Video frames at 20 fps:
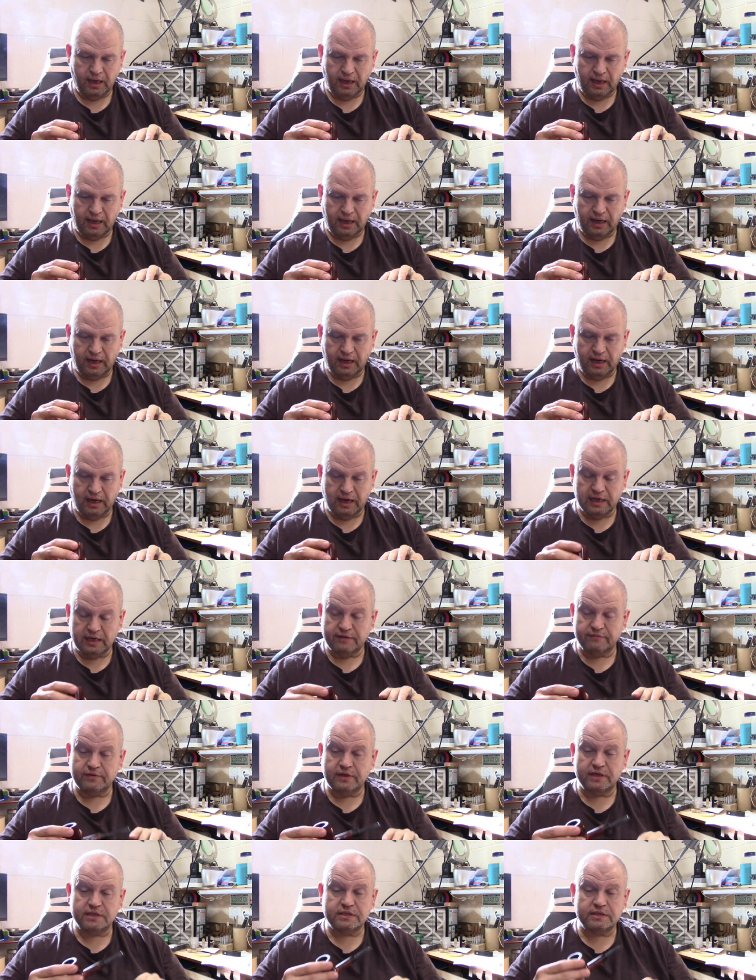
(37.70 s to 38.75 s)
and
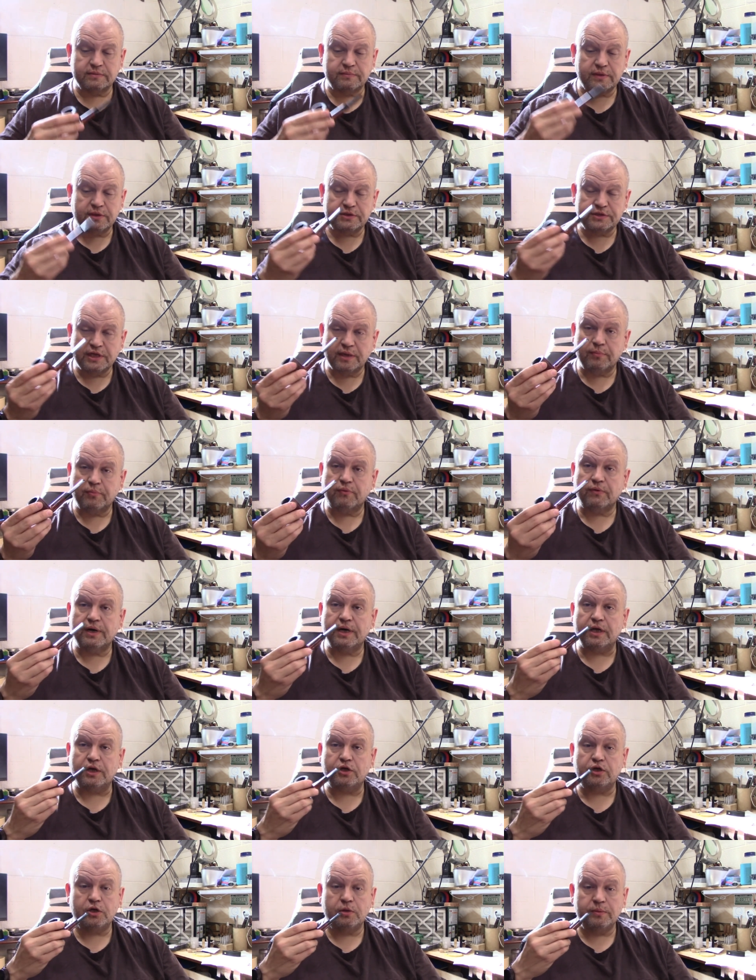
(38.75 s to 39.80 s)
I've got some LJ
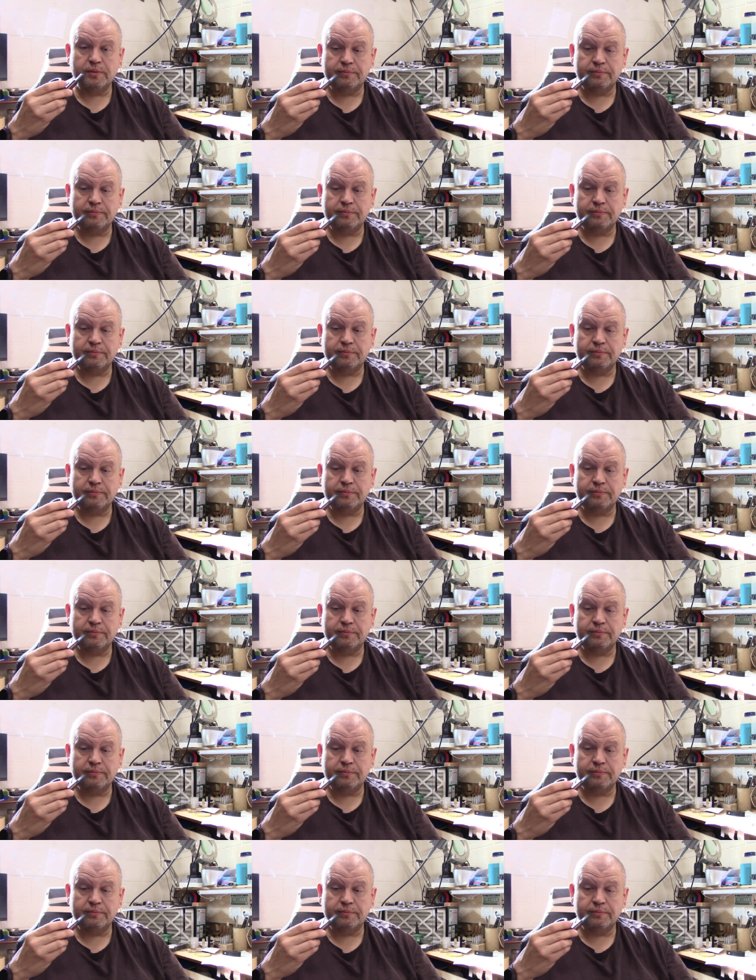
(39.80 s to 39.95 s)
Peretti Cuban